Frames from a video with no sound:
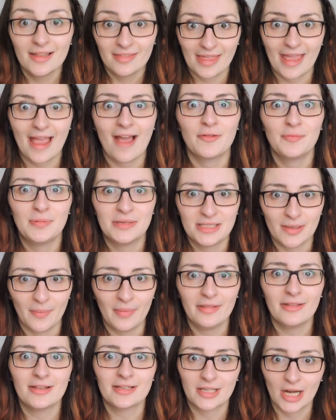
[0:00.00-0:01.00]
they have to be
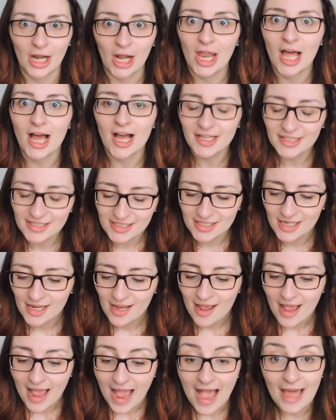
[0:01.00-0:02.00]
something that's gonna last.
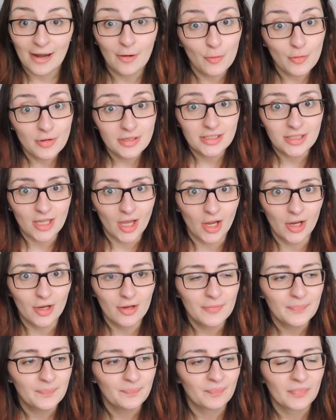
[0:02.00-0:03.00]
And
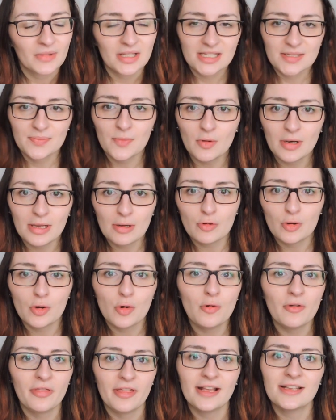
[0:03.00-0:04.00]
also small little
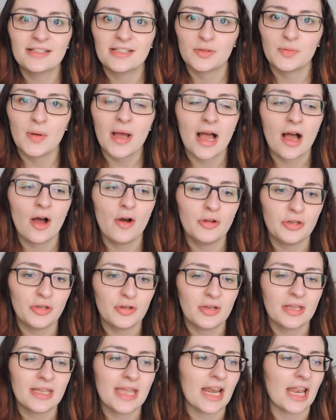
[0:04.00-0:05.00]
cool things as well, you
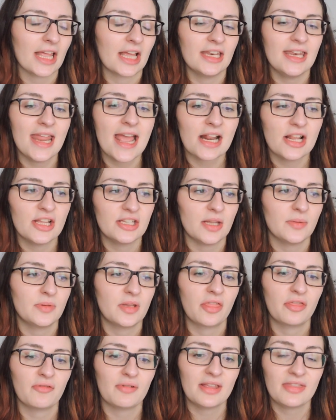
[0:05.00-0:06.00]
can get like a necklace up
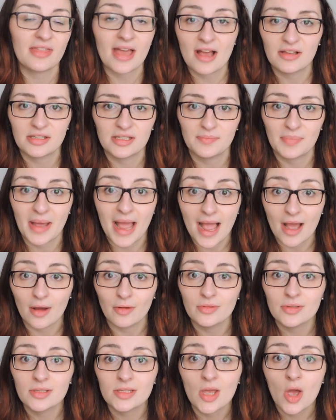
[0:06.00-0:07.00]
to
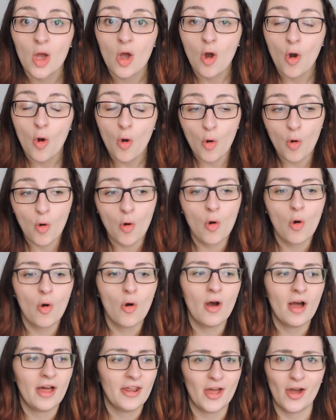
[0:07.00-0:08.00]
£3,000
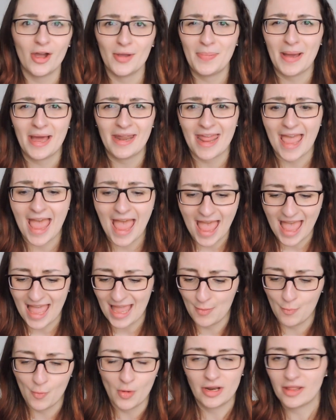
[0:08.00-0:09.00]
or an iPad Air
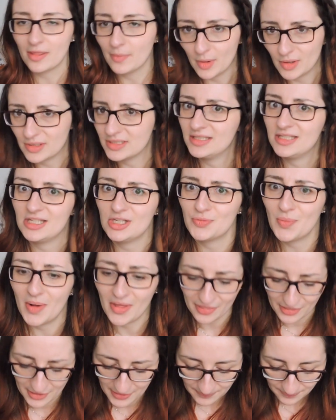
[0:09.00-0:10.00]
in one of the boxes each
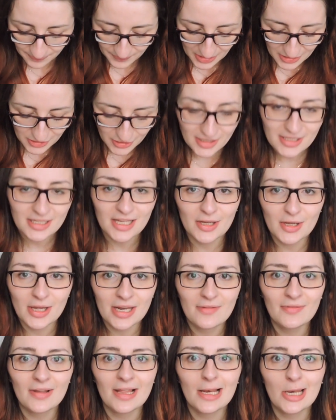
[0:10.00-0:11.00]
month. So there's like
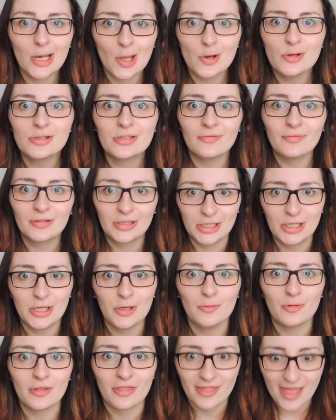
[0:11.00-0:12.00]
kind of like loads of
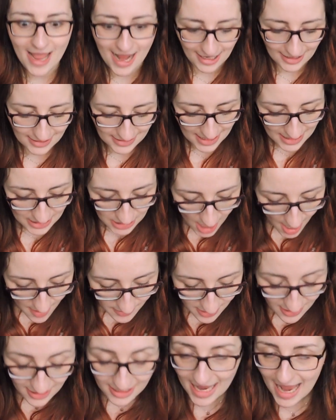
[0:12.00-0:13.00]
cute things. In
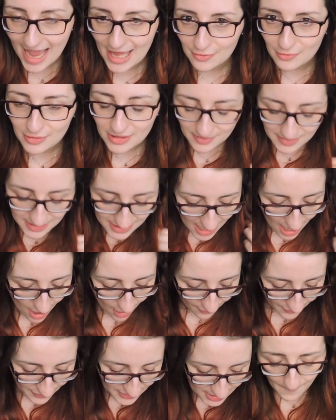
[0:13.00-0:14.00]
terms of the candles
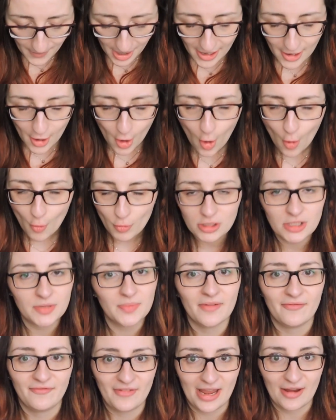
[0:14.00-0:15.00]
themselves, my
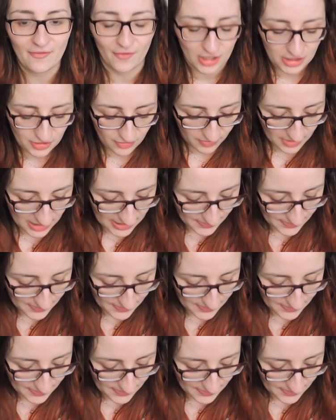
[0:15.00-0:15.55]
ultimate favourites from